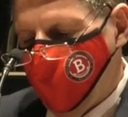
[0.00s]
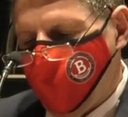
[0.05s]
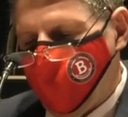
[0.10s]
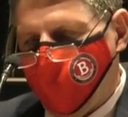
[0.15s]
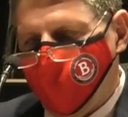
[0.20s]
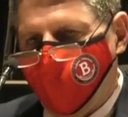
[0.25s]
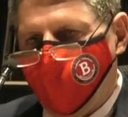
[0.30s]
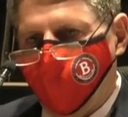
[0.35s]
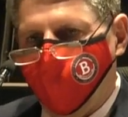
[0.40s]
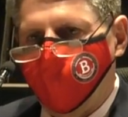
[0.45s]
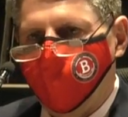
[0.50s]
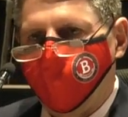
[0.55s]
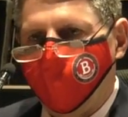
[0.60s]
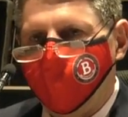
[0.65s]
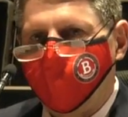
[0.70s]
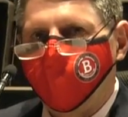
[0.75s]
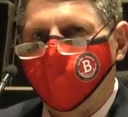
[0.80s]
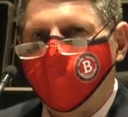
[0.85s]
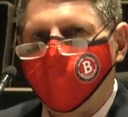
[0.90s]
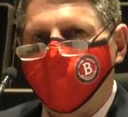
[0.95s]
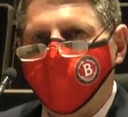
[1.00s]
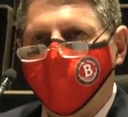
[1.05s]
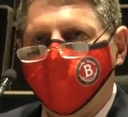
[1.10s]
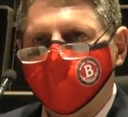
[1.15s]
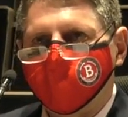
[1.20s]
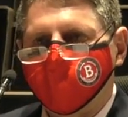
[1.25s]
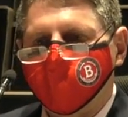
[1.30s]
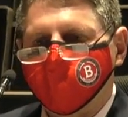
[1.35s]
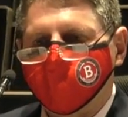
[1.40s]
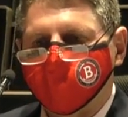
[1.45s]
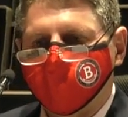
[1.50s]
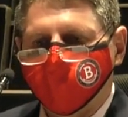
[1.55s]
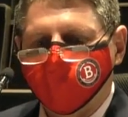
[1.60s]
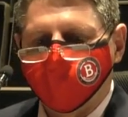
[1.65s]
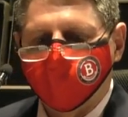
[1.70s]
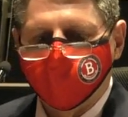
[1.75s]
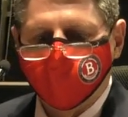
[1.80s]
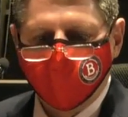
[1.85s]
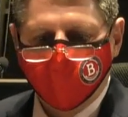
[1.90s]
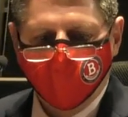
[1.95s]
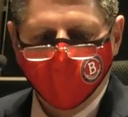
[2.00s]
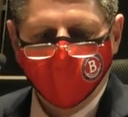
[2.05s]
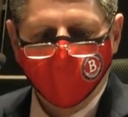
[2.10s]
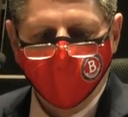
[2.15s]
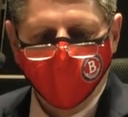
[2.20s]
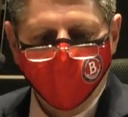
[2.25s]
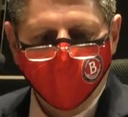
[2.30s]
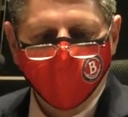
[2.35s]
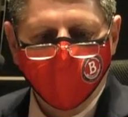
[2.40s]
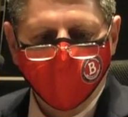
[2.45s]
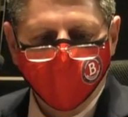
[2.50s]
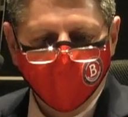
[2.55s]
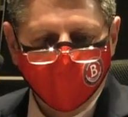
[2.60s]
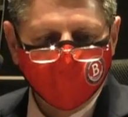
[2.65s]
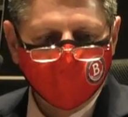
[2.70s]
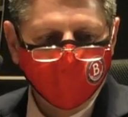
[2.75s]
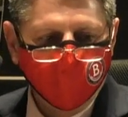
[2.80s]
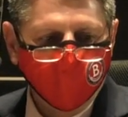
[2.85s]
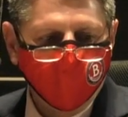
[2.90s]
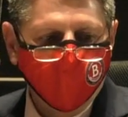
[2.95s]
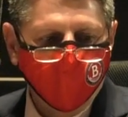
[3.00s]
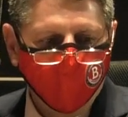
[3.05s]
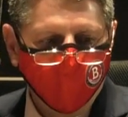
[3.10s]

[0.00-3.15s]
you know, we, we, we now this, you know, are able to